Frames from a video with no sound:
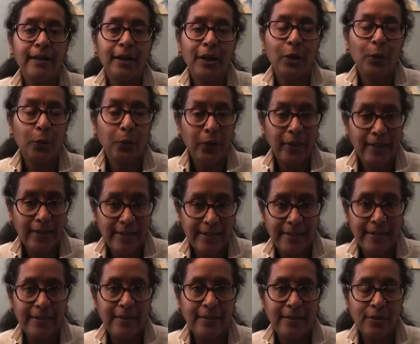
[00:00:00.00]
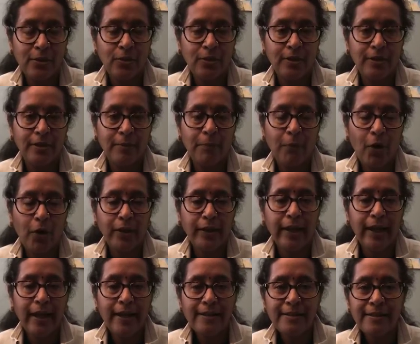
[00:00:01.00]
go and listen to the
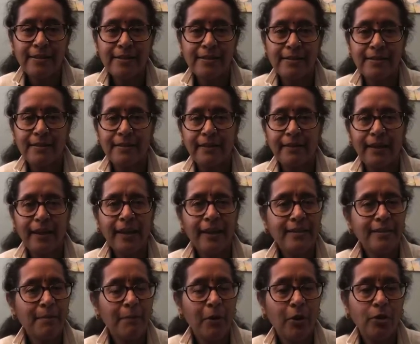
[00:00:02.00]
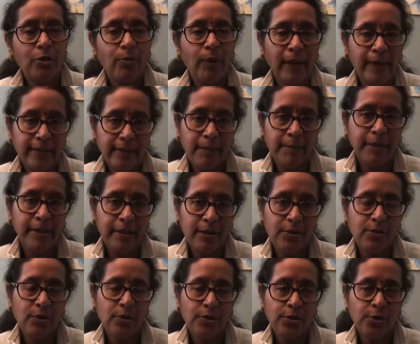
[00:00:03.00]
podcast. I think it's about 20
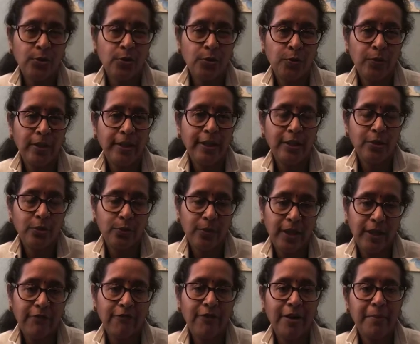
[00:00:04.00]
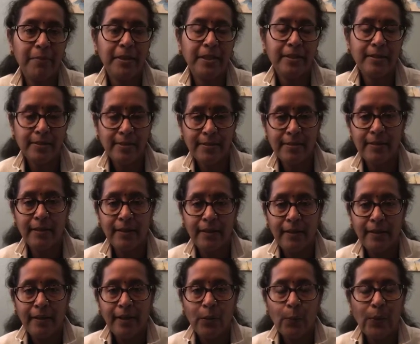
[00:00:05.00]
minutes or so, 20 to 25 minutes
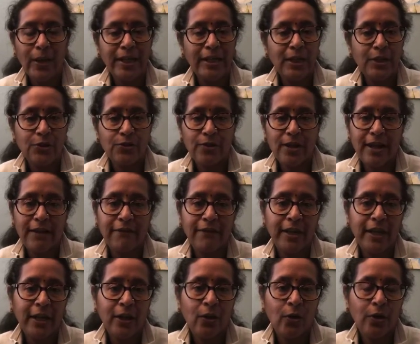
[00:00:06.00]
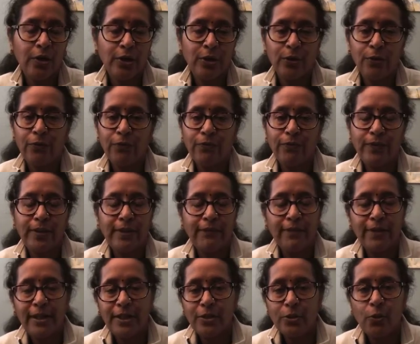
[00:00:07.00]
while you're driving, or
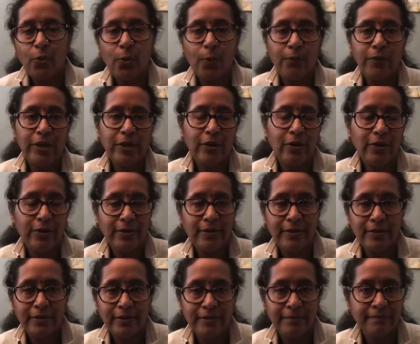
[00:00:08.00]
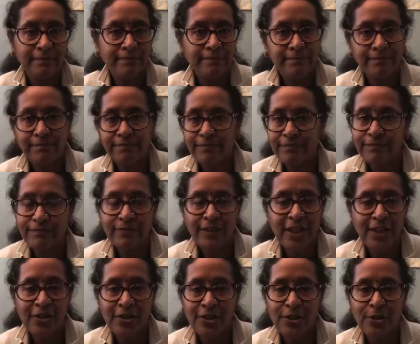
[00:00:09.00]
even at home when you're in the
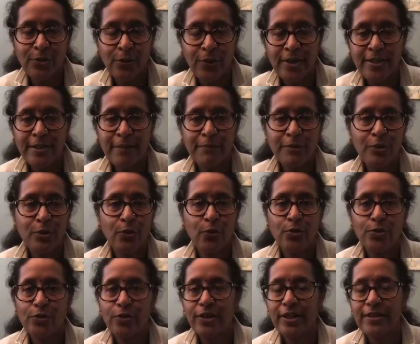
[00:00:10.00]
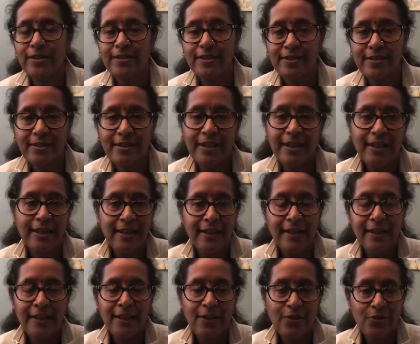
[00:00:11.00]
kitchen doing some chores. You can just
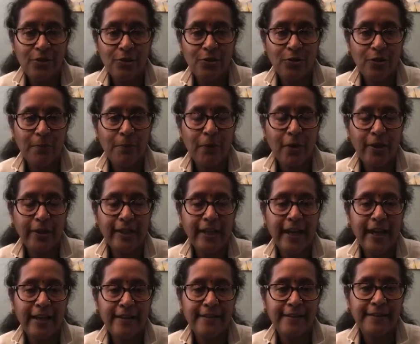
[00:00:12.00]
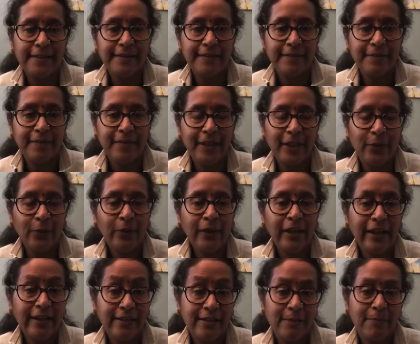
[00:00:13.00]
listen to the podcast and
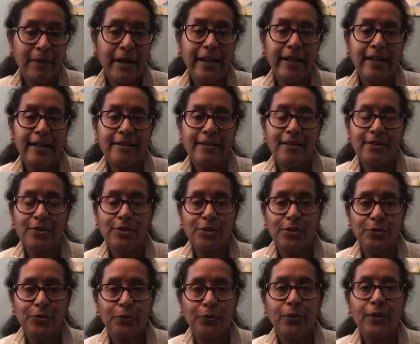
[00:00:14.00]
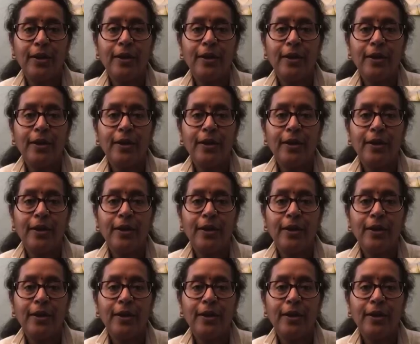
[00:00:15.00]
get some ideas as to